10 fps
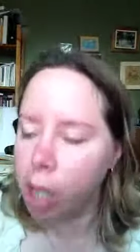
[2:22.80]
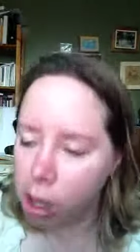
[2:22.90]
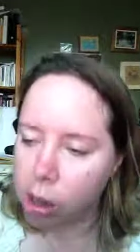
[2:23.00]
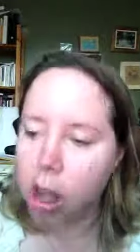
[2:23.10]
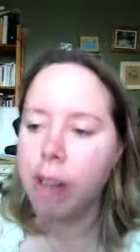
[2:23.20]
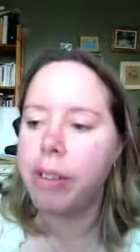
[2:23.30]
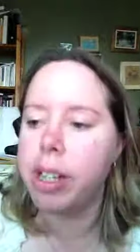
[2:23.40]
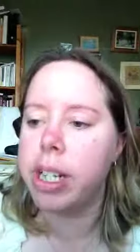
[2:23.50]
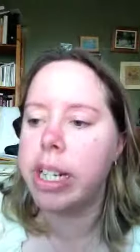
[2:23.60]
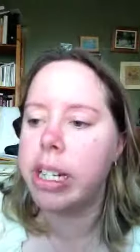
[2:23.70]
A lot of
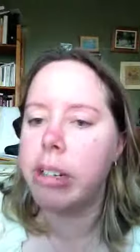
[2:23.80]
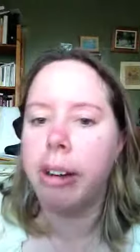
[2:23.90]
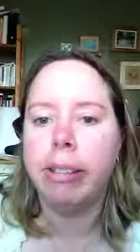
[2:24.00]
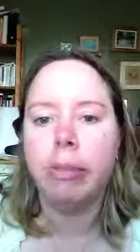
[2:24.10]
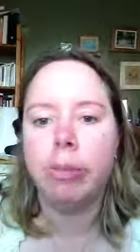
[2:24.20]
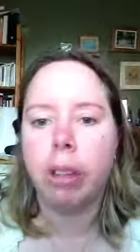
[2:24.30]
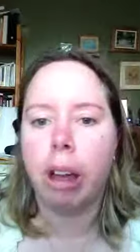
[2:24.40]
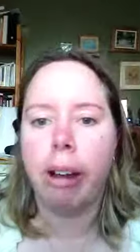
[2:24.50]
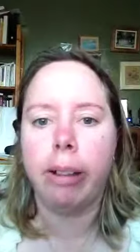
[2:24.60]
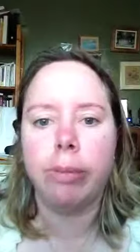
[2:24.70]
fun to eat.
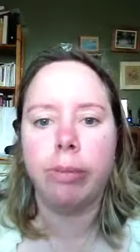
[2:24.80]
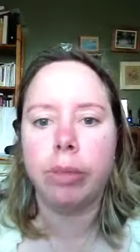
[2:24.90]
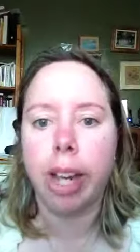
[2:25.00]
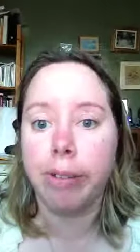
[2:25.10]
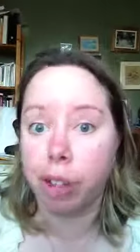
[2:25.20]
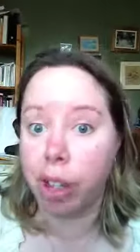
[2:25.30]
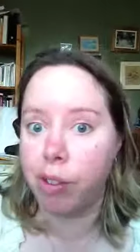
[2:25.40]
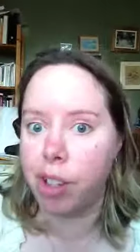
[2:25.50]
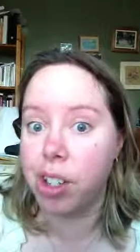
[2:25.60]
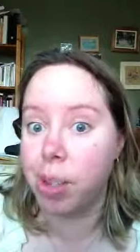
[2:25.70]
Um, and if you're
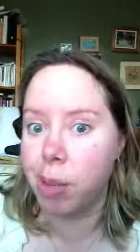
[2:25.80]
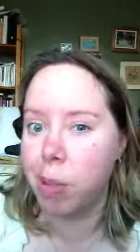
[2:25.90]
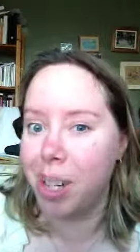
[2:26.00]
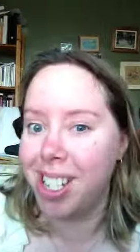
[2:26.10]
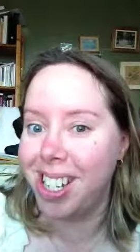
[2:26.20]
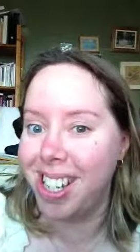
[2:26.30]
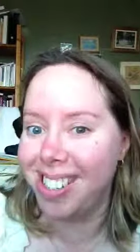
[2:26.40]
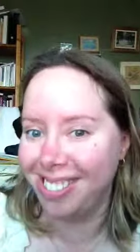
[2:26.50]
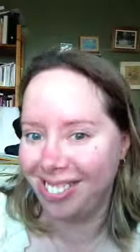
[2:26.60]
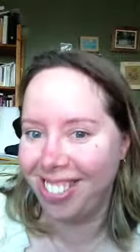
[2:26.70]
looking for some spicy
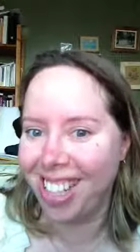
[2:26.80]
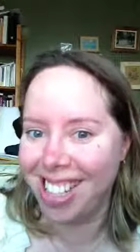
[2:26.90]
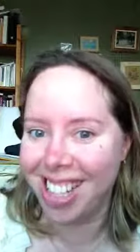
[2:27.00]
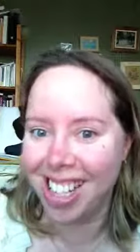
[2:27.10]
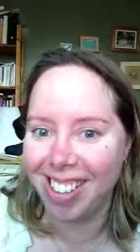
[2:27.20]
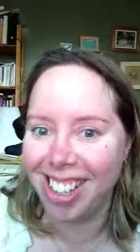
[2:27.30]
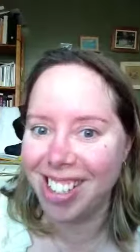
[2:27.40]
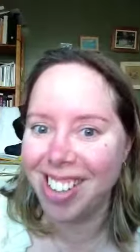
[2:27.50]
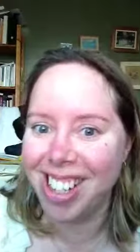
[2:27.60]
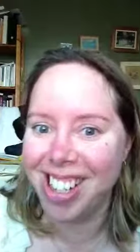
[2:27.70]
heat, I'd say give
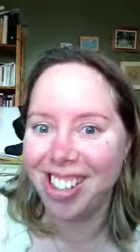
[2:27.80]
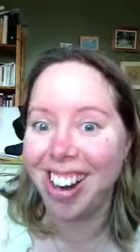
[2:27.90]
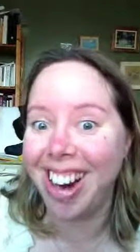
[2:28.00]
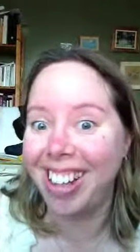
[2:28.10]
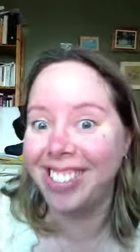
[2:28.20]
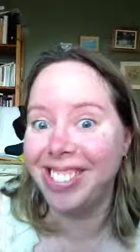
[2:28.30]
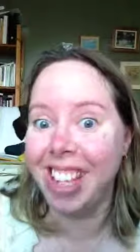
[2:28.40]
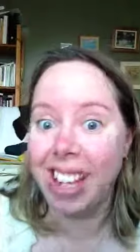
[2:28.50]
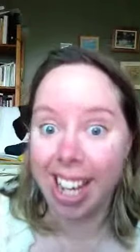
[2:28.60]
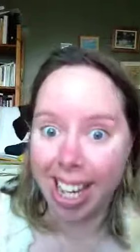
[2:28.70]
this one a try.
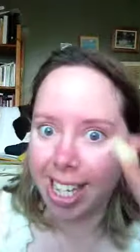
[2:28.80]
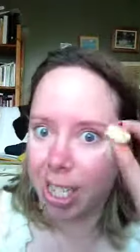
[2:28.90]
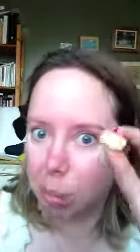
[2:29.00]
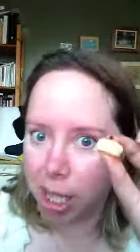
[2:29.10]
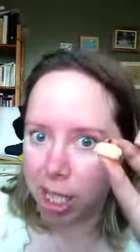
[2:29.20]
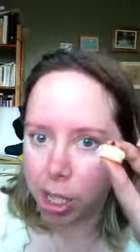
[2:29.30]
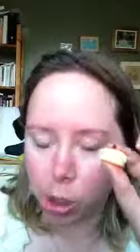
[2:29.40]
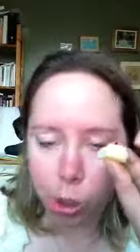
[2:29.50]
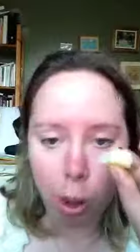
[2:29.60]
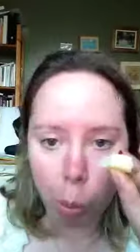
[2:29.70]
It is spicy
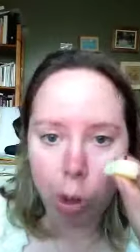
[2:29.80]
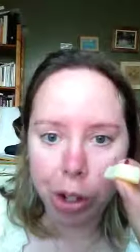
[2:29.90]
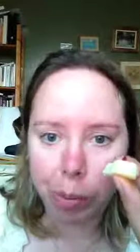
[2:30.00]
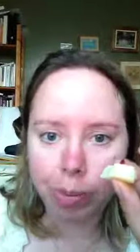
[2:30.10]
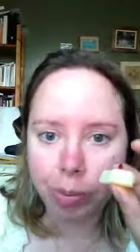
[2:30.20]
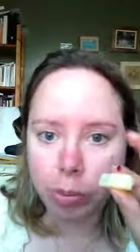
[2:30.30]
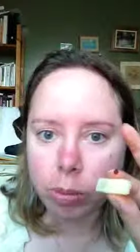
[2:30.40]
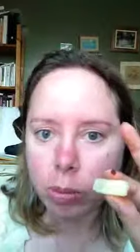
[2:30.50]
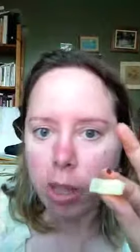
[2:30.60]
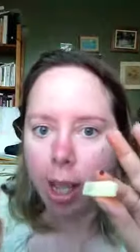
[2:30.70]
though, so I warn you.
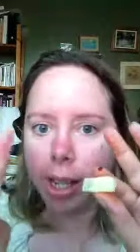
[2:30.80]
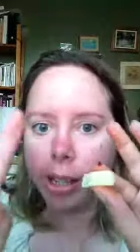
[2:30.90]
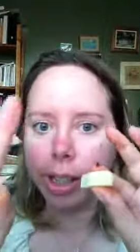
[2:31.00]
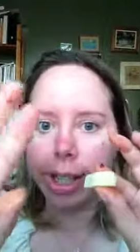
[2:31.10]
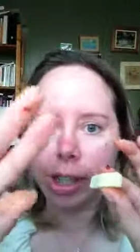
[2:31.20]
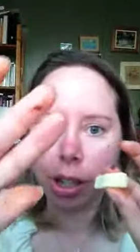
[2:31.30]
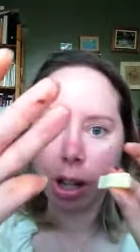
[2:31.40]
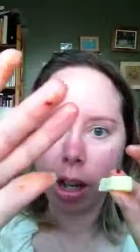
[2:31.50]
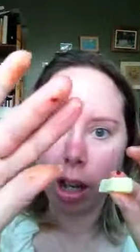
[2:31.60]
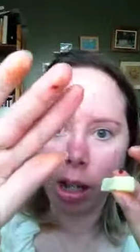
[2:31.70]
And look, it gets
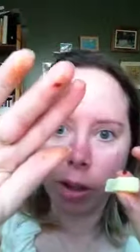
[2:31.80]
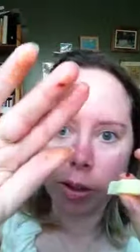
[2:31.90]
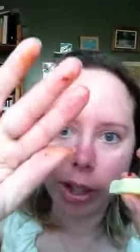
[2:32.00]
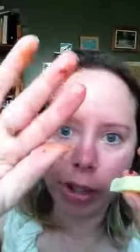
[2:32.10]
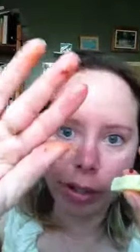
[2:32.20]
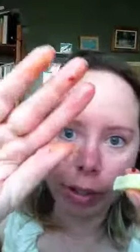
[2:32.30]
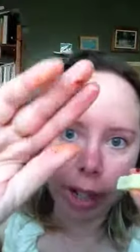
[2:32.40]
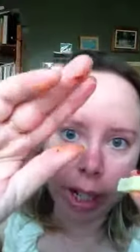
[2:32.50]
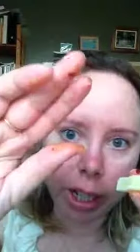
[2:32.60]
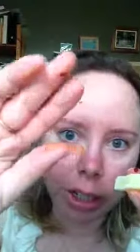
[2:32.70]
all over your
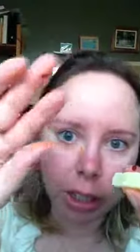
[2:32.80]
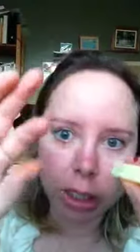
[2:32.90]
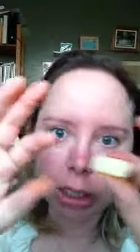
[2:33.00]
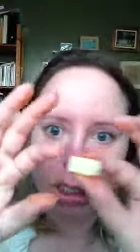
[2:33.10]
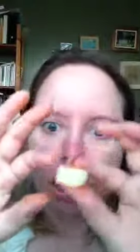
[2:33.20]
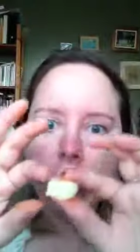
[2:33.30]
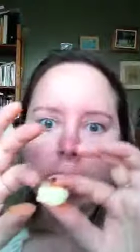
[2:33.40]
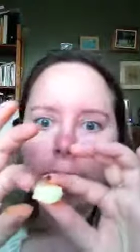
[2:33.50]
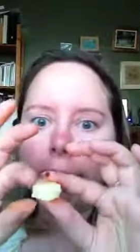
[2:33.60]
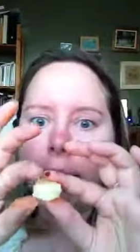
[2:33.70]
fingers.
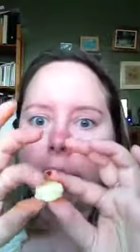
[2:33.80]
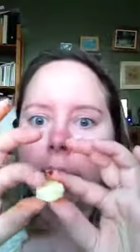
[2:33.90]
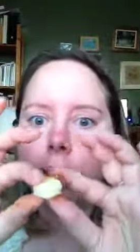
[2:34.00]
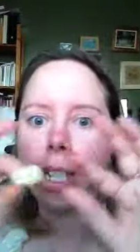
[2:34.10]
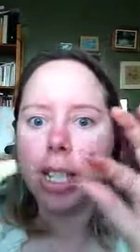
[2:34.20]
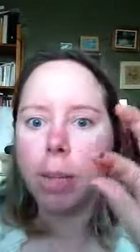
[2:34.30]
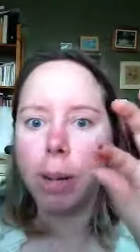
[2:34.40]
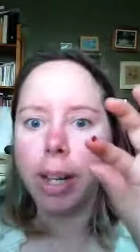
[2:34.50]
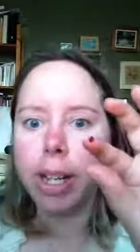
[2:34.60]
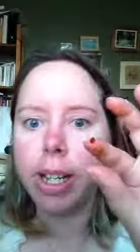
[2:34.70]
So the
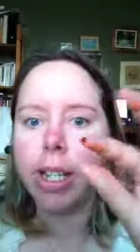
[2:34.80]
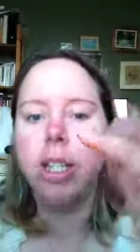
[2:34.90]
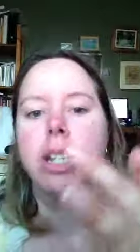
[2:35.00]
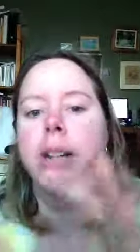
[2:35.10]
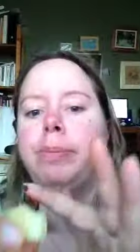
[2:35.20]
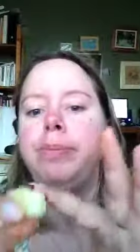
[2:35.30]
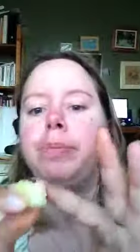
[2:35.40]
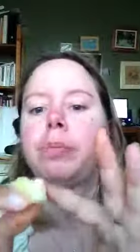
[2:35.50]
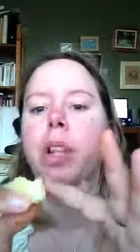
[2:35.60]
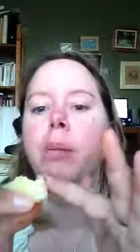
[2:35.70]
spice.
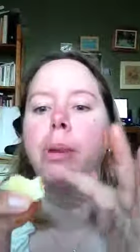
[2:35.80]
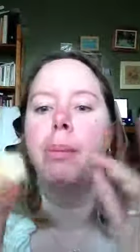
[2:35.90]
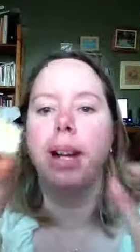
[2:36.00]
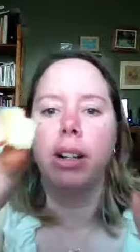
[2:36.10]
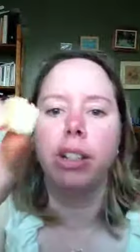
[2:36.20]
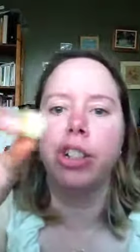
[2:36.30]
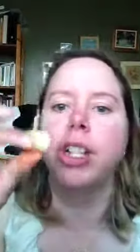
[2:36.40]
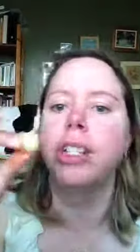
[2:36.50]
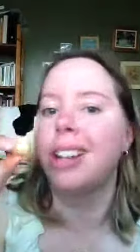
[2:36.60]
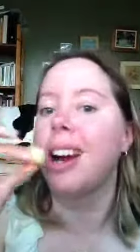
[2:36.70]
Put it back on the
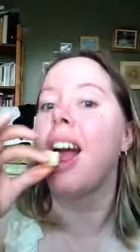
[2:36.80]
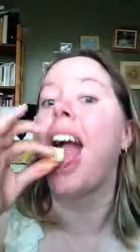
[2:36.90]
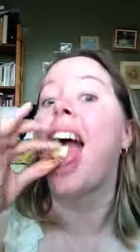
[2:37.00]
cheese and eat it.